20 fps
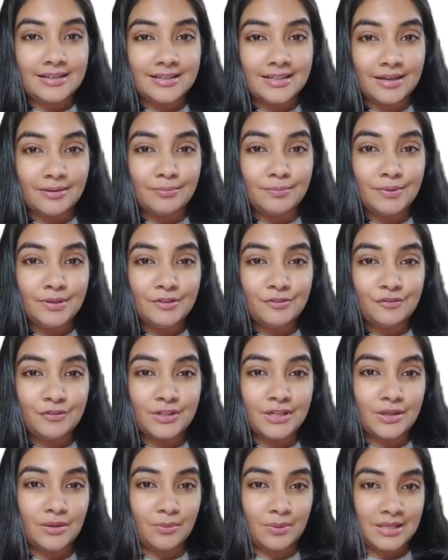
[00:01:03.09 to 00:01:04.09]
Double
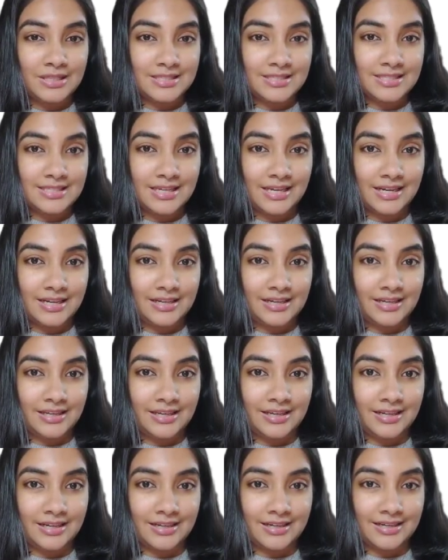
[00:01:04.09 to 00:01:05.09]
frequency
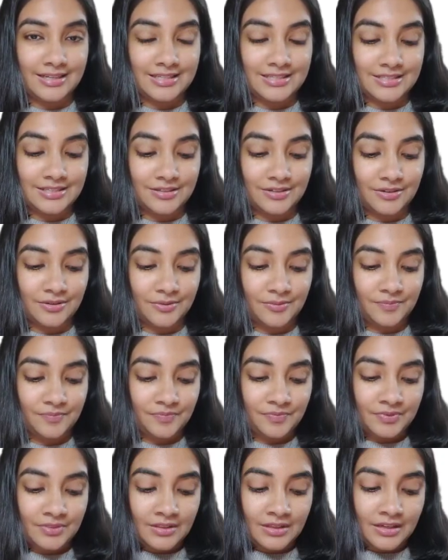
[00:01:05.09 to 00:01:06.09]
Nd:YAG laser.
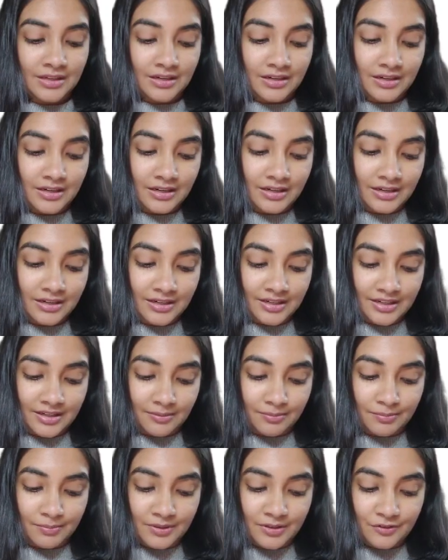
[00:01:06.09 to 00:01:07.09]

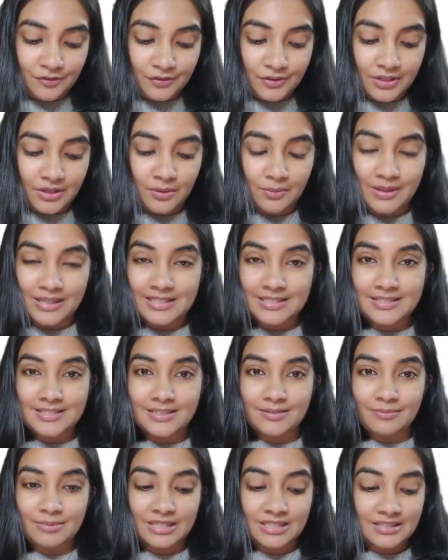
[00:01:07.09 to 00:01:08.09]
Double
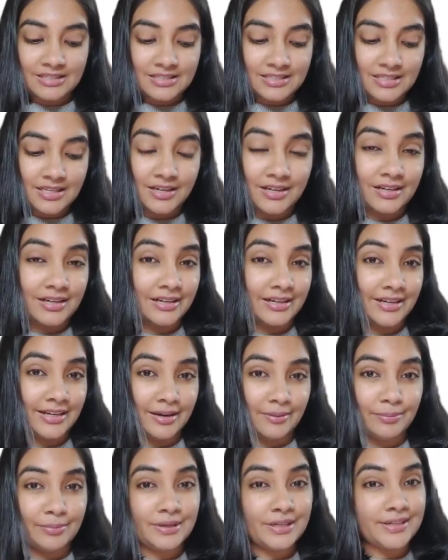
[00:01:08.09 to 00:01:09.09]
frequency means
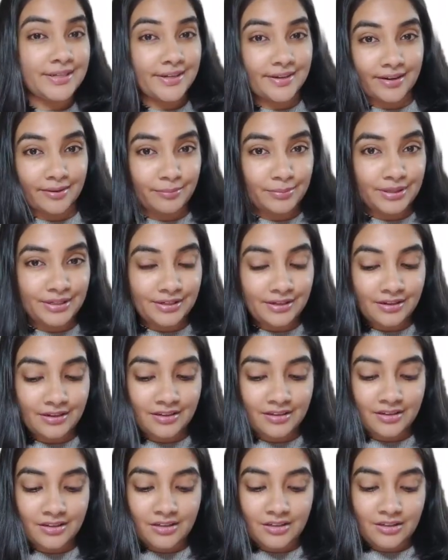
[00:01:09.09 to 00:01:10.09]
double trouble.
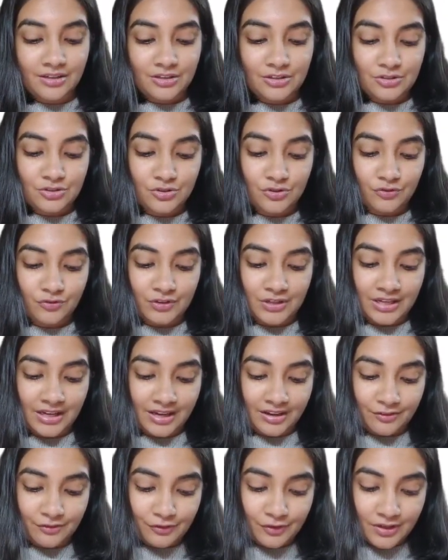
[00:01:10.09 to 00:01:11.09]
So we
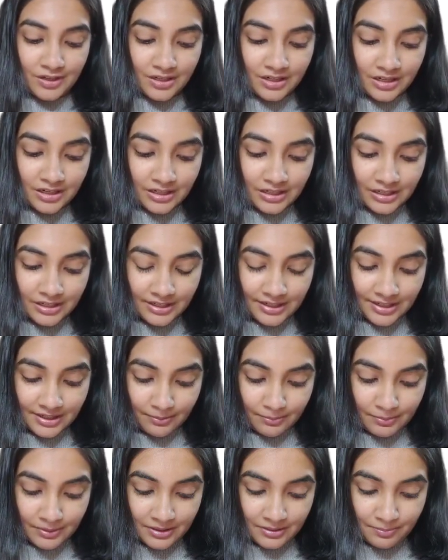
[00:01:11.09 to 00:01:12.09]
have
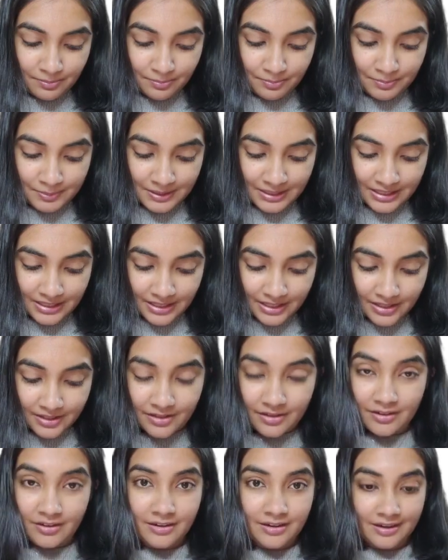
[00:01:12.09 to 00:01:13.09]
double P
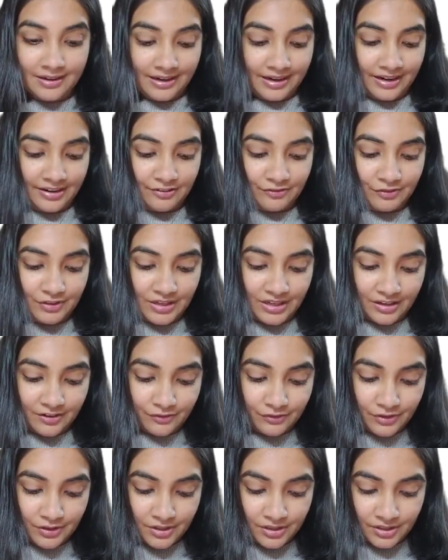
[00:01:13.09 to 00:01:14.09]
here and we
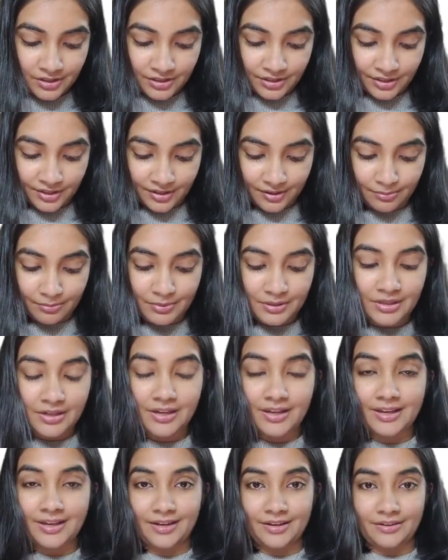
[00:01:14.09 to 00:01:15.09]
have trouble
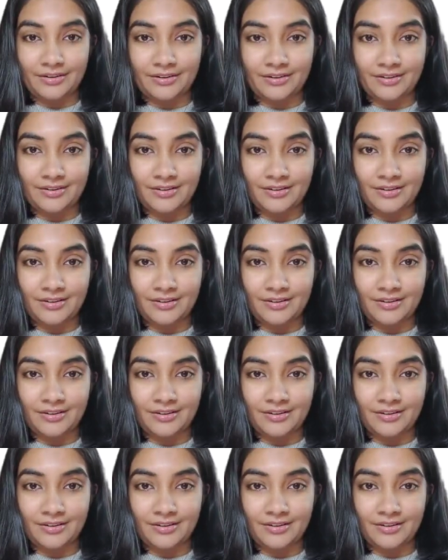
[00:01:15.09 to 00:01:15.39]
here.